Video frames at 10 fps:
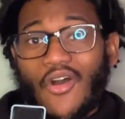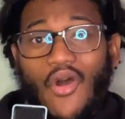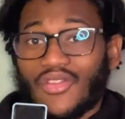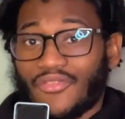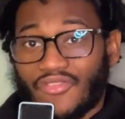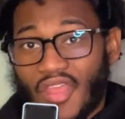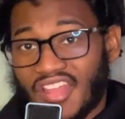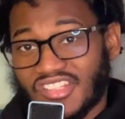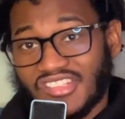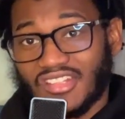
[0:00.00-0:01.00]
on the free
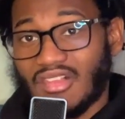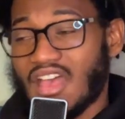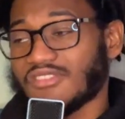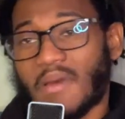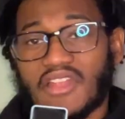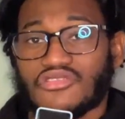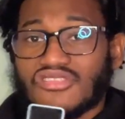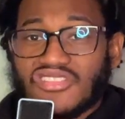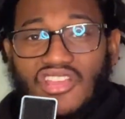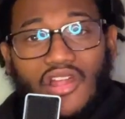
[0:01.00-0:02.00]
agency class, but I
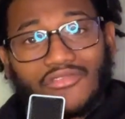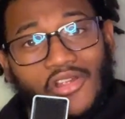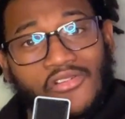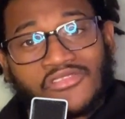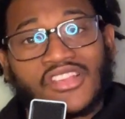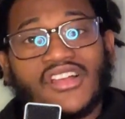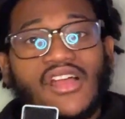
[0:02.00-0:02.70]
trust Leon Rose